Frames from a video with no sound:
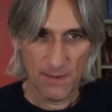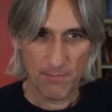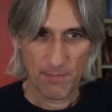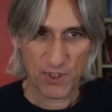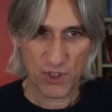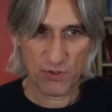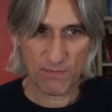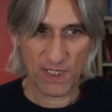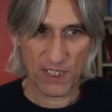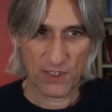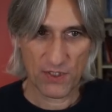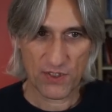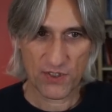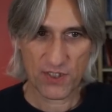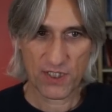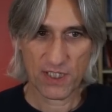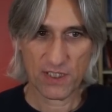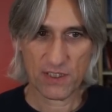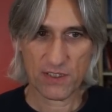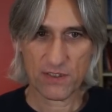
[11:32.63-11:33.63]
Bishop
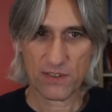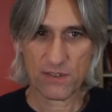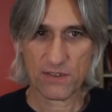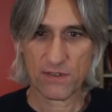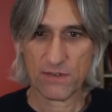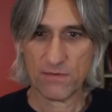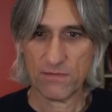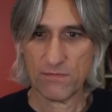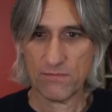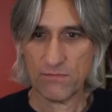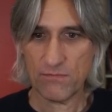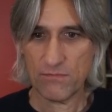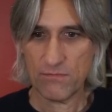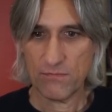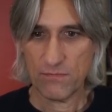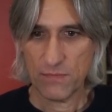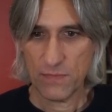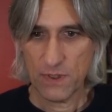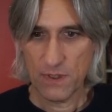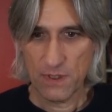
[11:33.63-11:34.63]
h6,
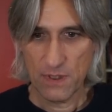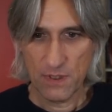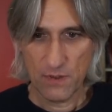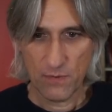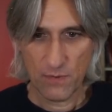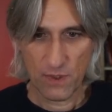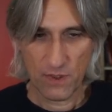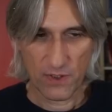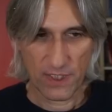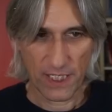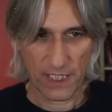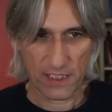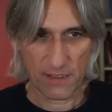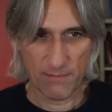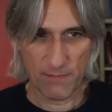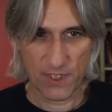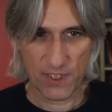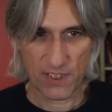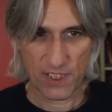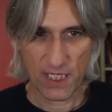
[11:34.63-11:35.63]
well, that
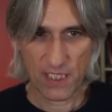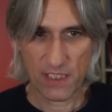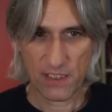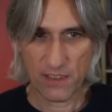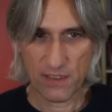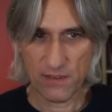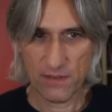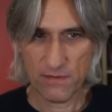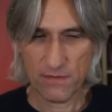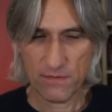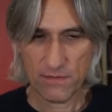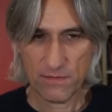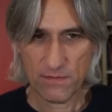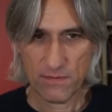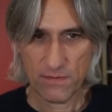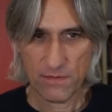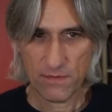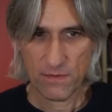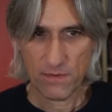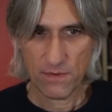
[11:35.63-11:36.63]
can be taken.
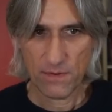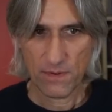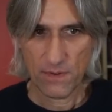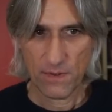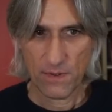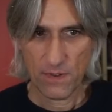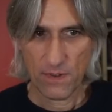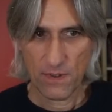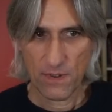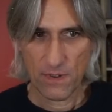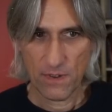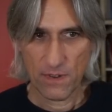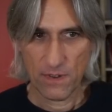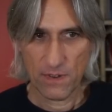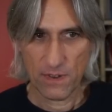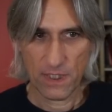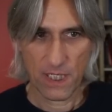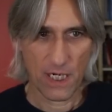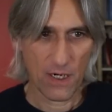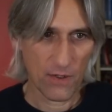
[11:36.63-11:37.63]

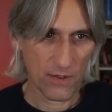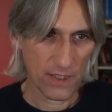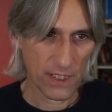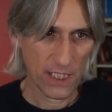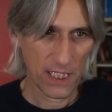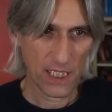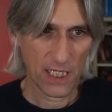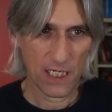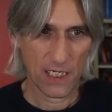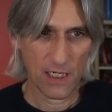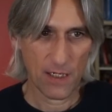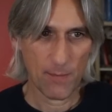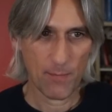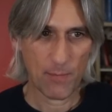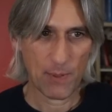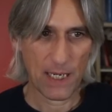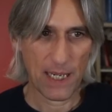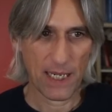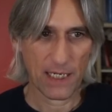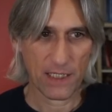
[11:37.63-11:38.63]
Now here,
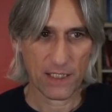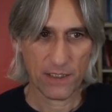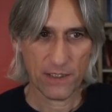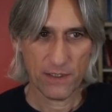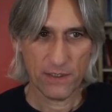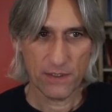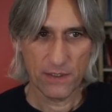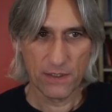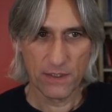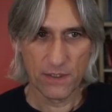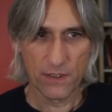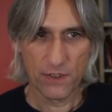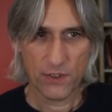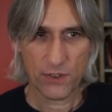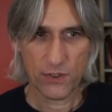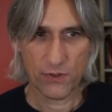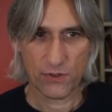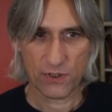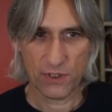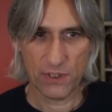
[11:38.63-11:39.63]
black
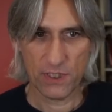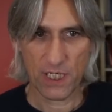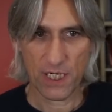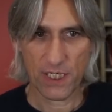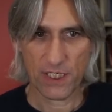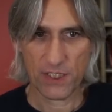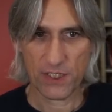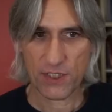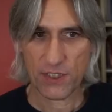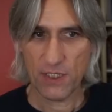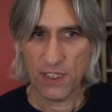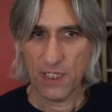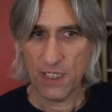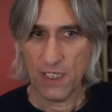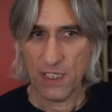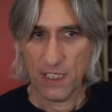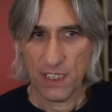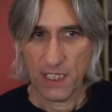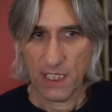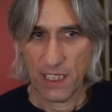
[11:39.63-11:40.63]
took the knight
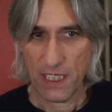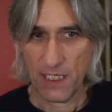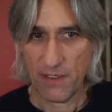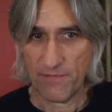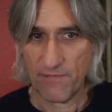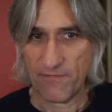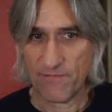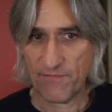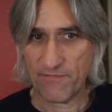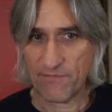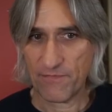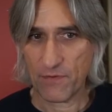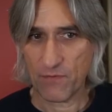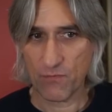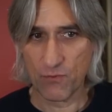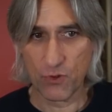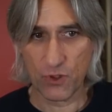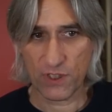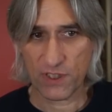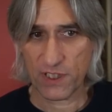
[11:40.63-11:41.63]
if
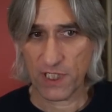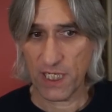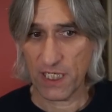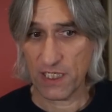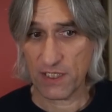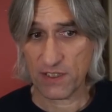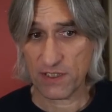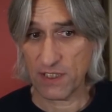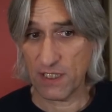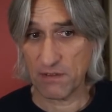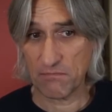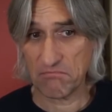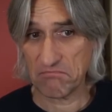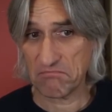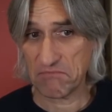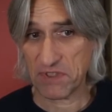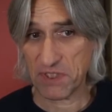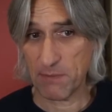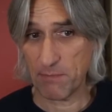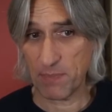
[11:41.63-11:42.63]
rook takes,
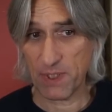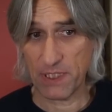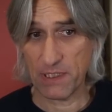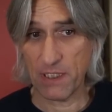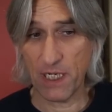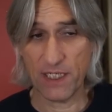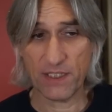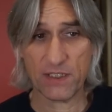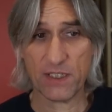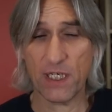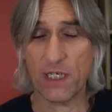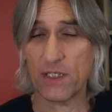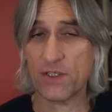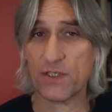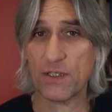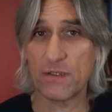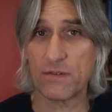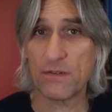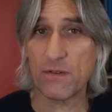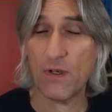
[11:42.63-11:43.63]
then simply knight
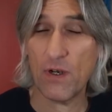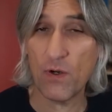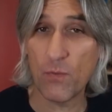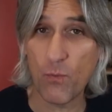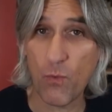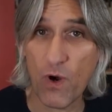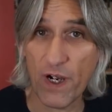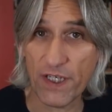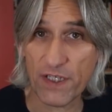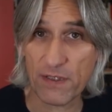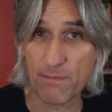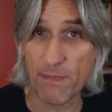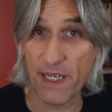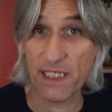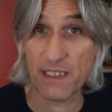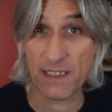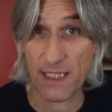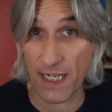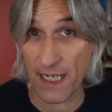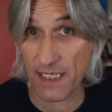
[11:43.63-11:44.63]
takes, and, and white
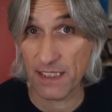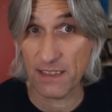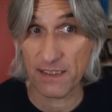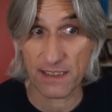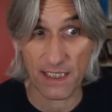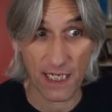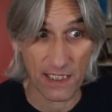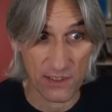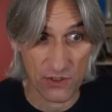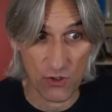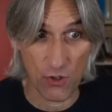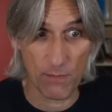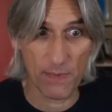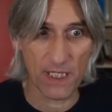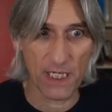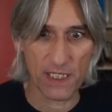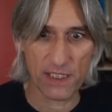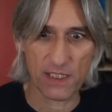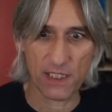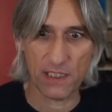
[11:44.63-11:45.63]
maintains that
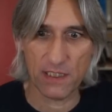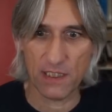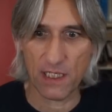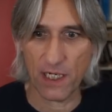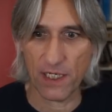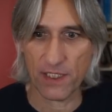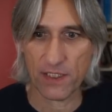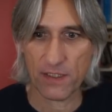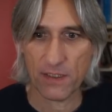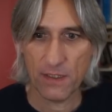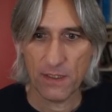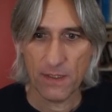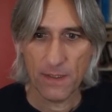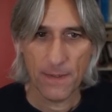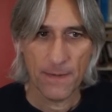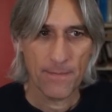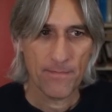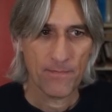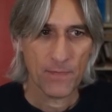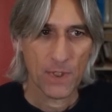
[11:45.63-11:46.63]
dominating knight.
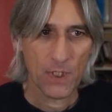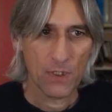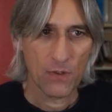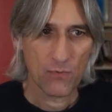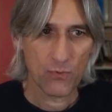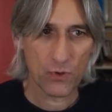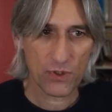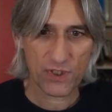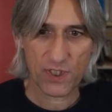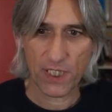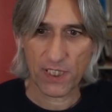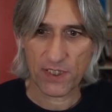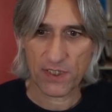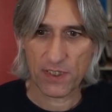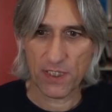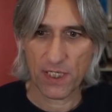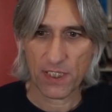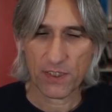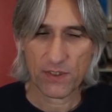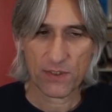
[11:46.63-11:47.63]
Rook takes
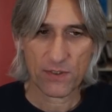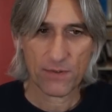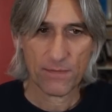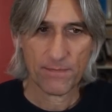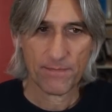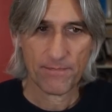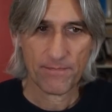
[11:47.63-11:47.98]
knight.